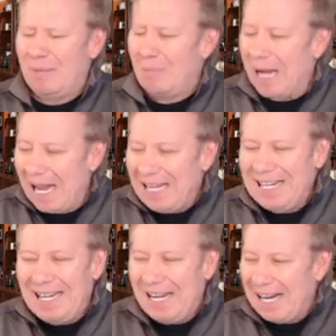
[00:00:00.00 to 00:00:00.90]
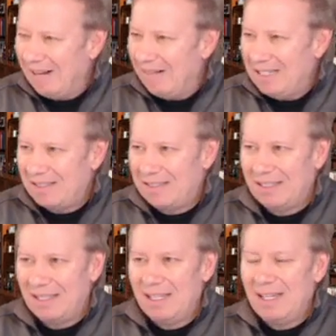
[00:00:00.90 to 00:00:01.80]
Biden, Harris.
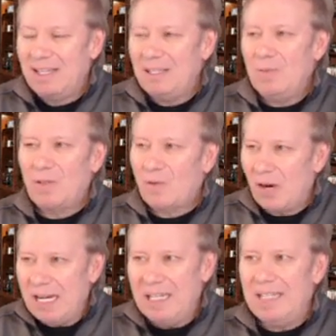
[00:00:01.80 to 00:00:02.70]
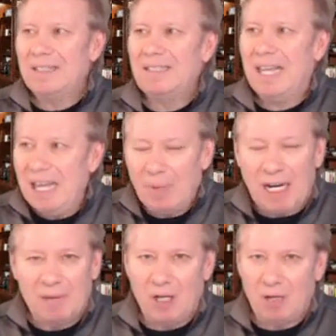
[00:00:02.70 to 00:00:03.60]
See, what's frightening is Gabe
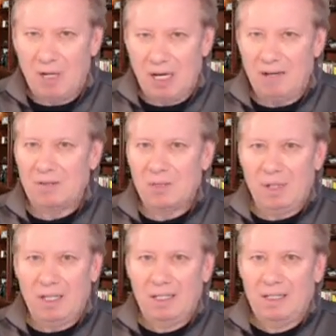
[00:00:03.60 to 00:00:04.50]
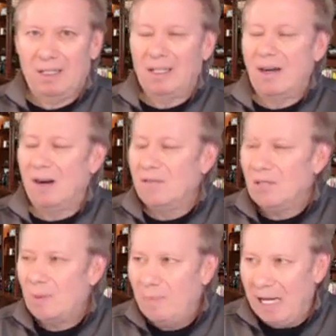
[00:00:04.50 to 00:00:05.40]
Amo, Congressman
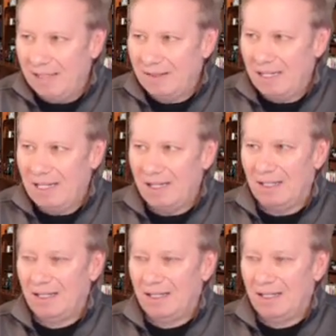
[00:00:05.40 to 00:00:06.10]
Magaziner,